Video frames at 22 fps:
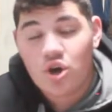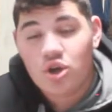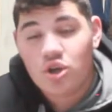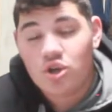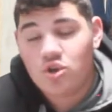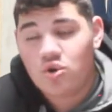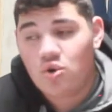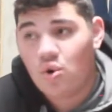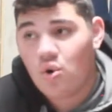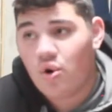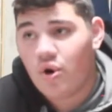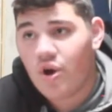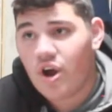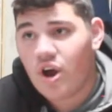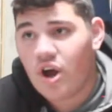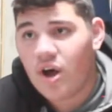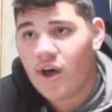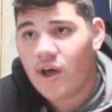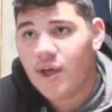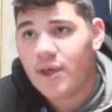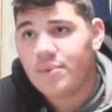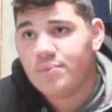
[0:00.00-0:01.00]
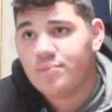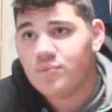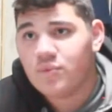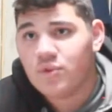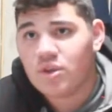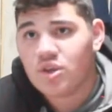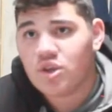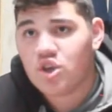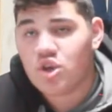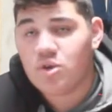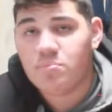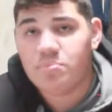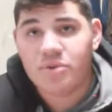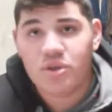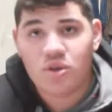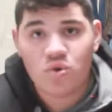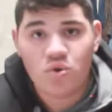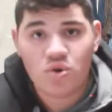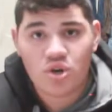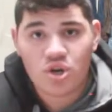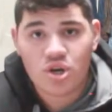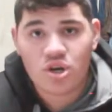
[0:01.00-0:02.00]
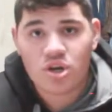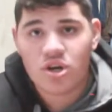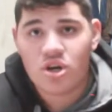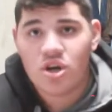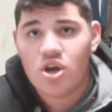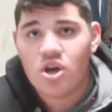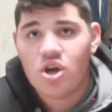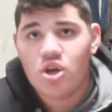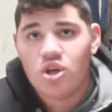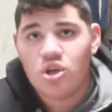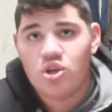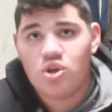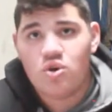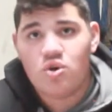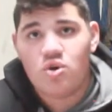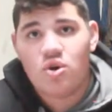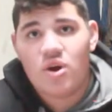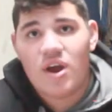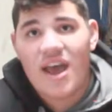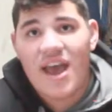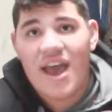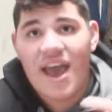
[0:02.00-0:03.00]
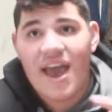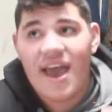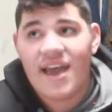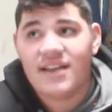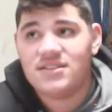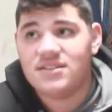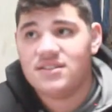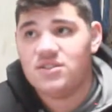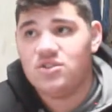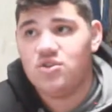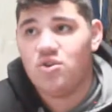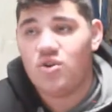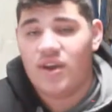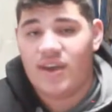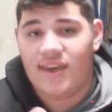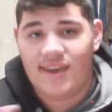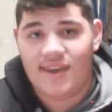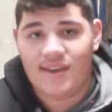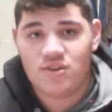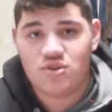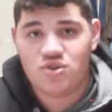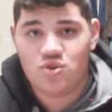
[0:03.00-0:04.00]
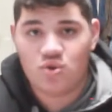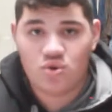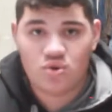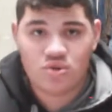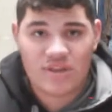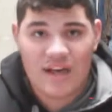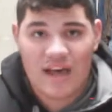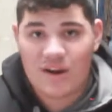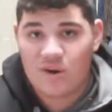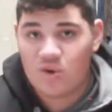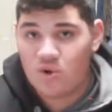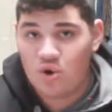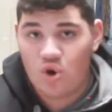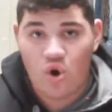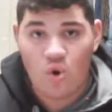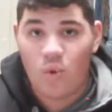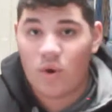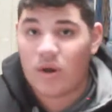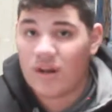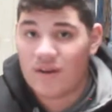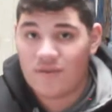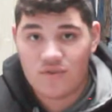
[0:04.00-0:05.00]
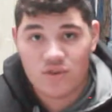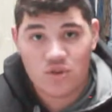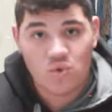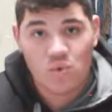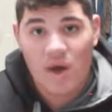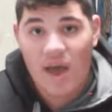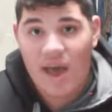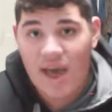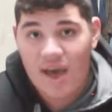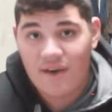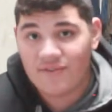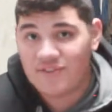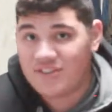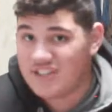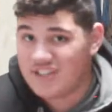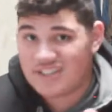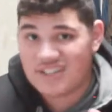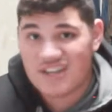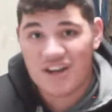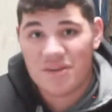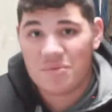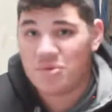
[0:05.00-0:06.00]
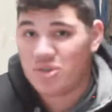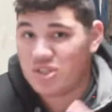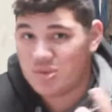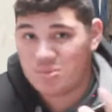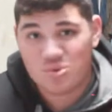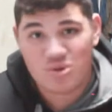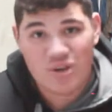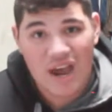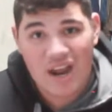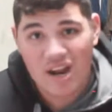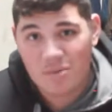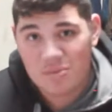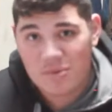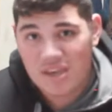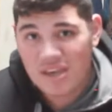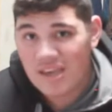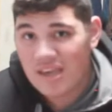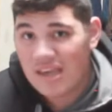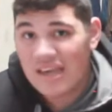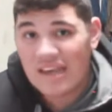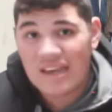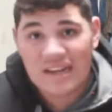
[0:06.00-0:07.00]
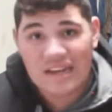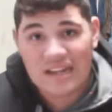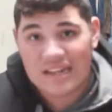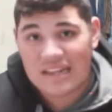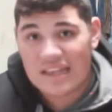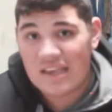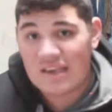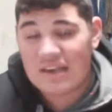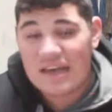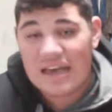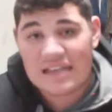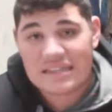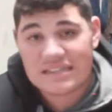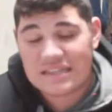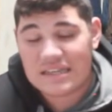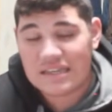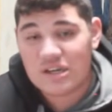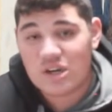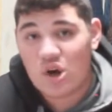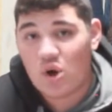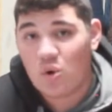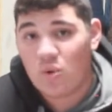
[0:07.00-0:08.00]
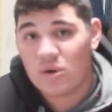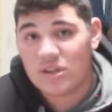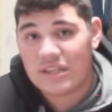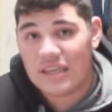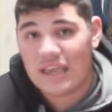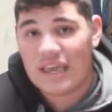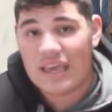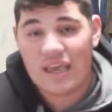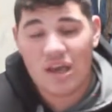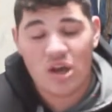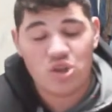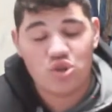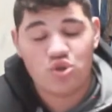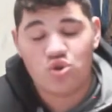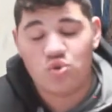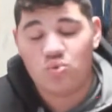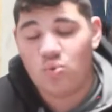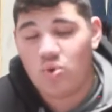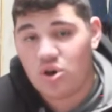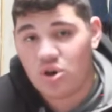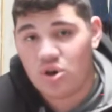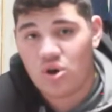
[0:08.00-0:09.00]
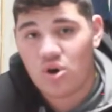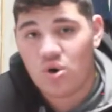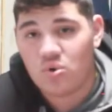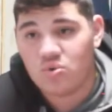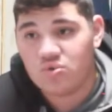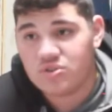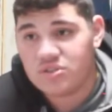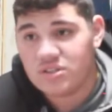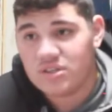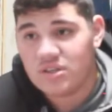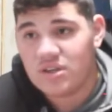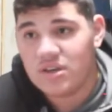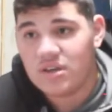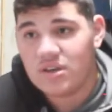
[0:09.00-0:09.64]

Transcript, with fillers: your uh, computer, your hats, your angels, I don't know, whatever you have, just tell them to subscribe to me. Like that you guys can know what the 800 one goes.